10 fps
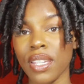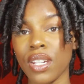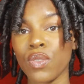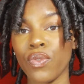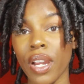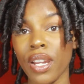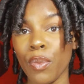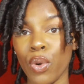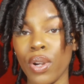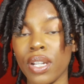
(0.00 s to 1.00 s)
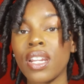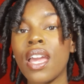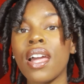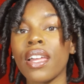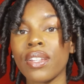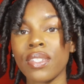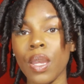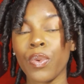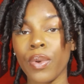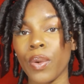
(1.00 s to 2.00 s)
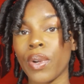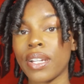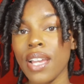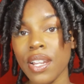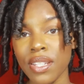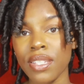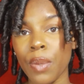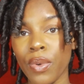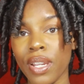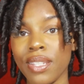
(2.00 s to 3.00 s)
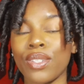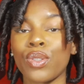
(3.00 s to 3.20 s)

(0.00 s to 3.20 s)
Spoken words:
and it's very important that you separate where it naturally separates